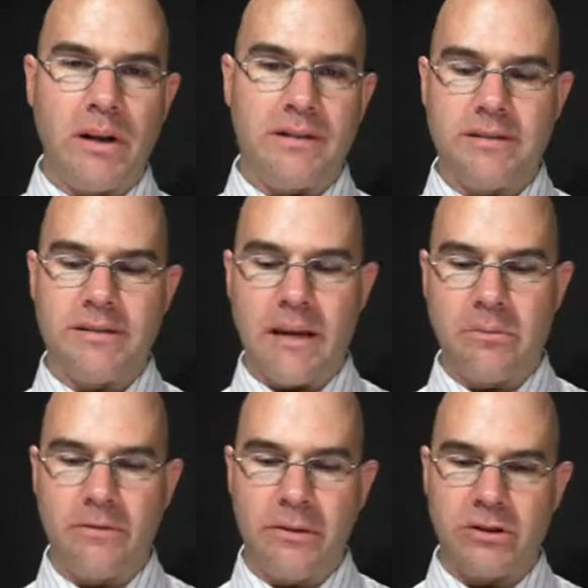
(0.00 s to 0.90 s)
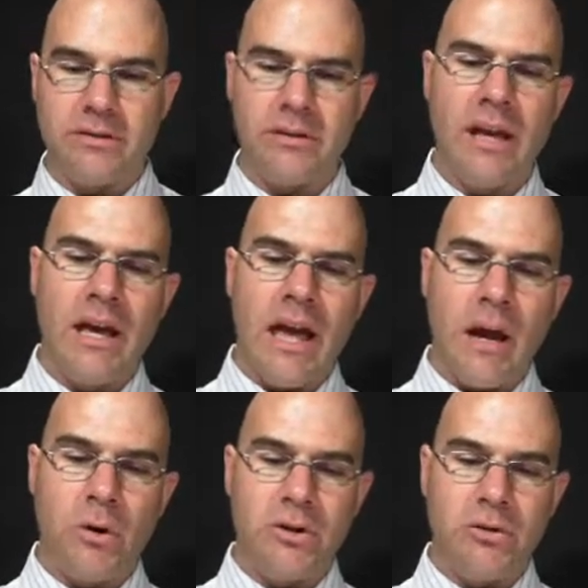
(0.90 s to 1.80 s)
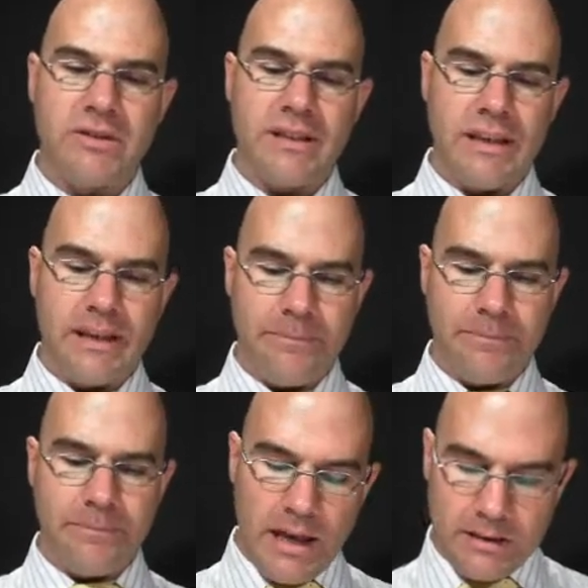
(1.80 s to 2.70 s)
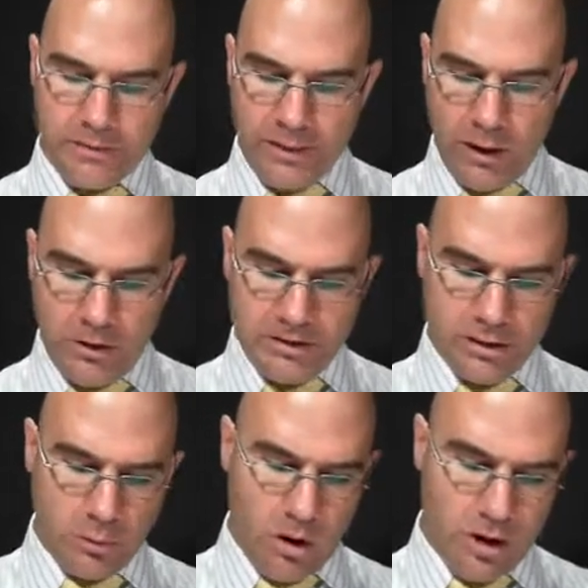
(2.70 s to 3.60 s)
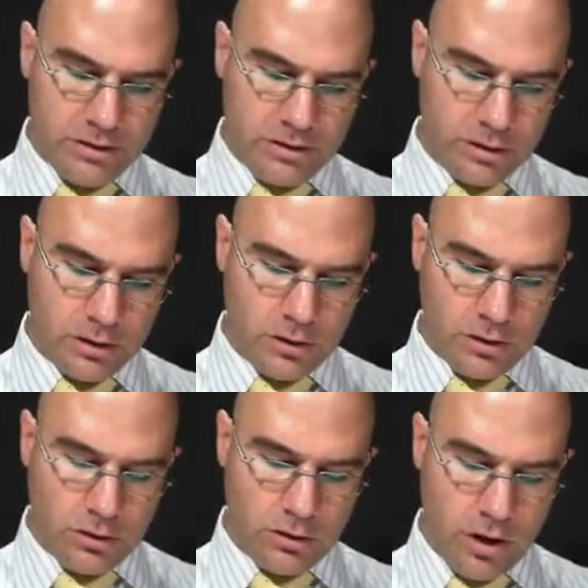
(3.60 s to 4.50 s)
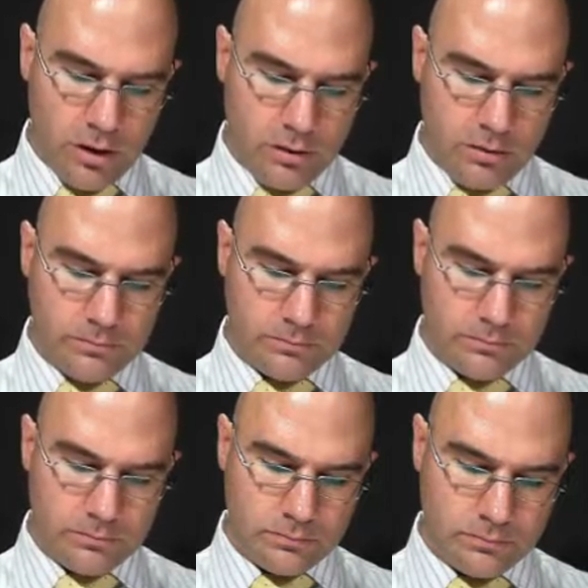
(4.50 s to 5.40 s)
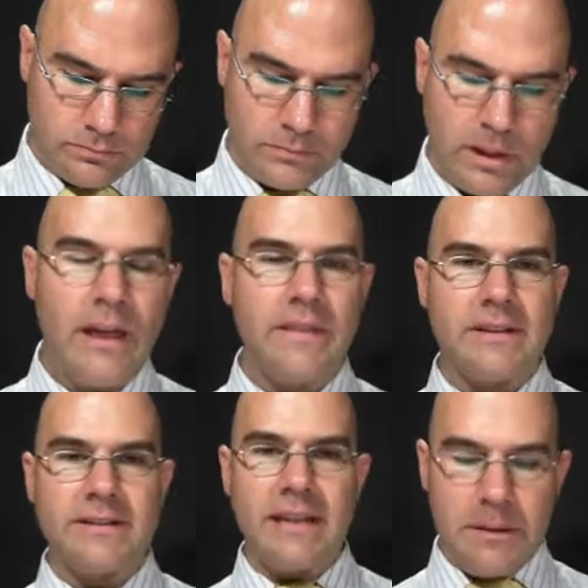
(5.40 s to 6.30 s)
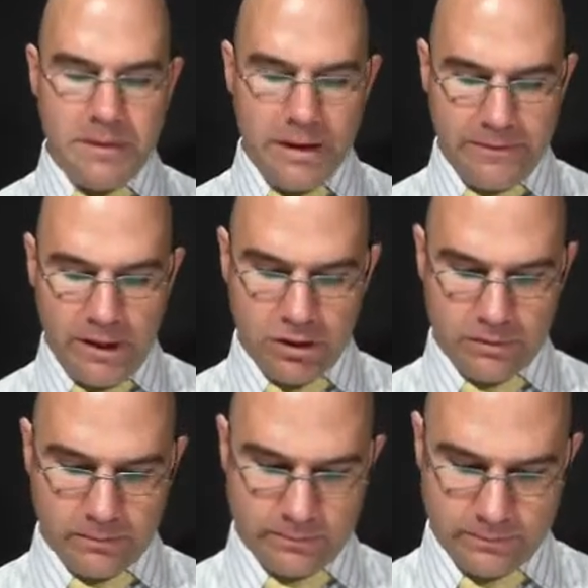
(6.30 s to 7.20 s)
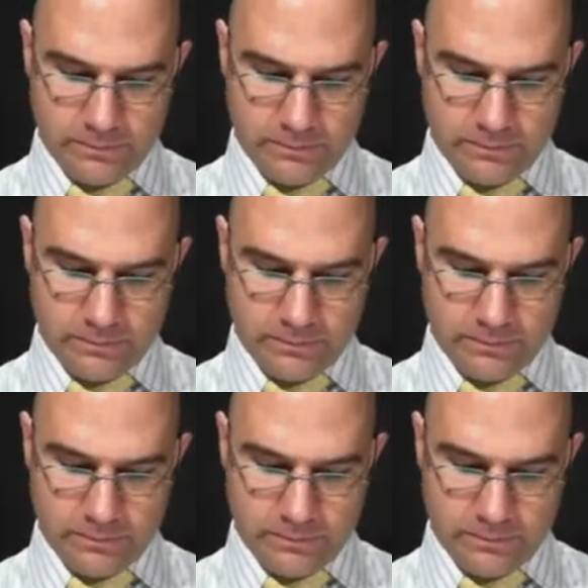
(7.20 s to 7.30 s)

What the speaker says: creditors and provisions, and what you'll see is if the answer was no, the same definition,